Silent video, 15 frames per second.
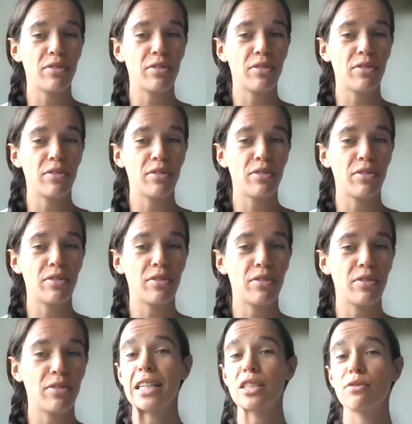will run for
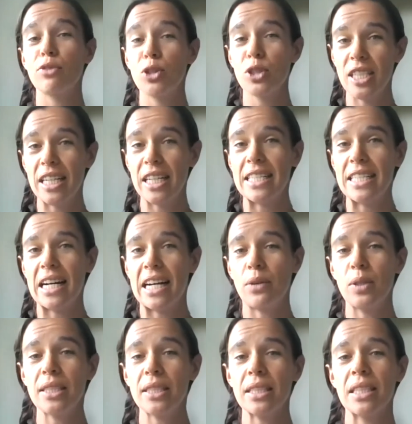the next 48
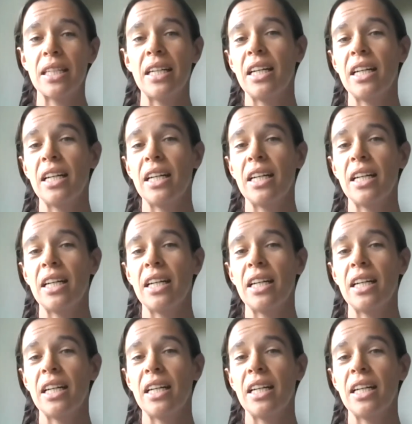hours.